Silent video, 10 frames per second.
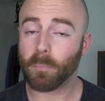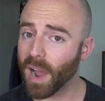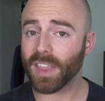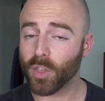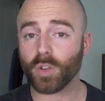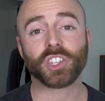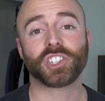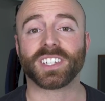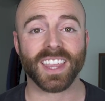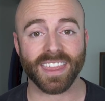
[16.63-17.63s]
But those are
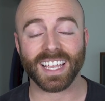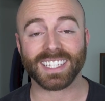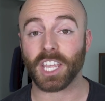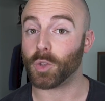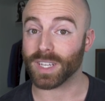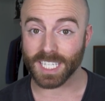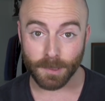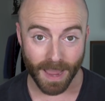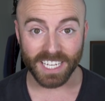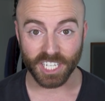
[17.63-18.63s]
just the things that you'd
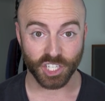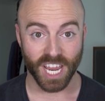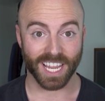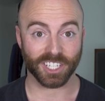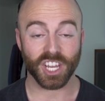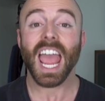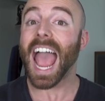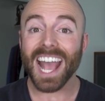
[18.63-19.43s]
expect to change.